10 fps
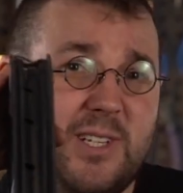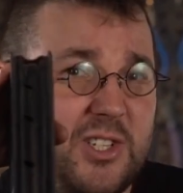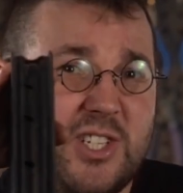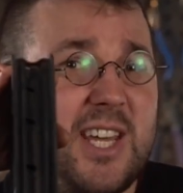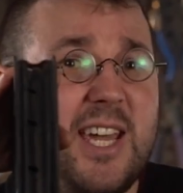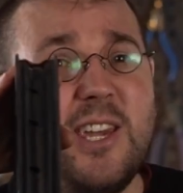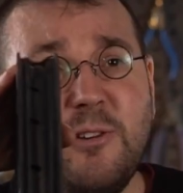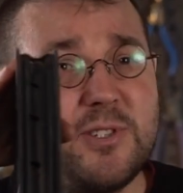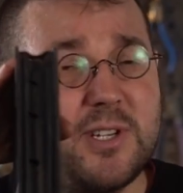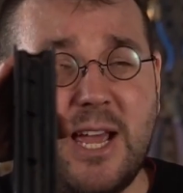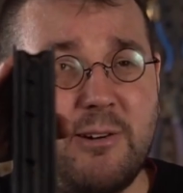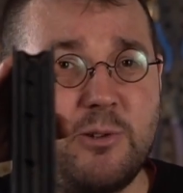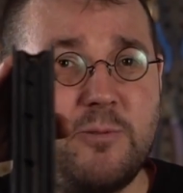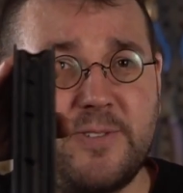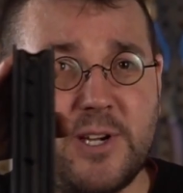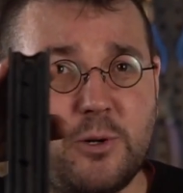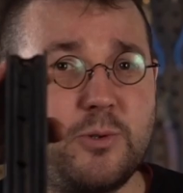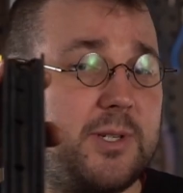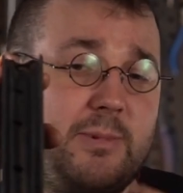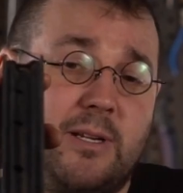Just get used to how it all
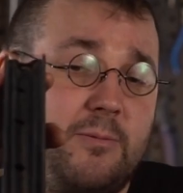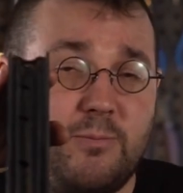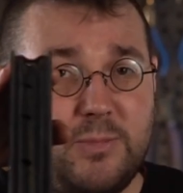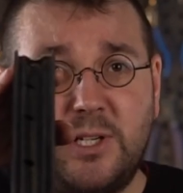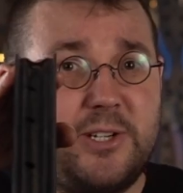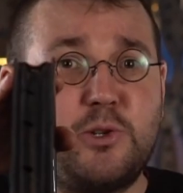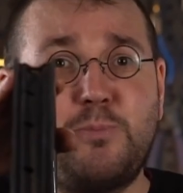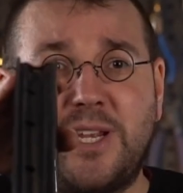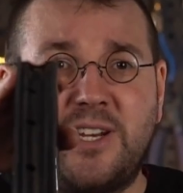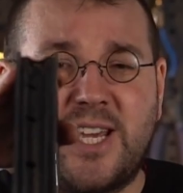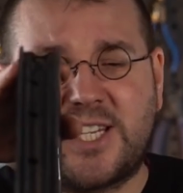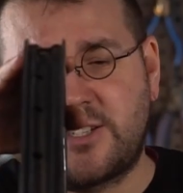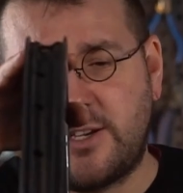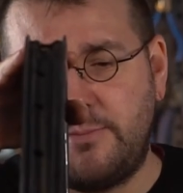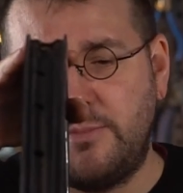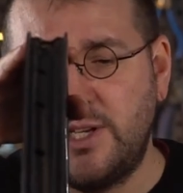feels and you'll do better next time.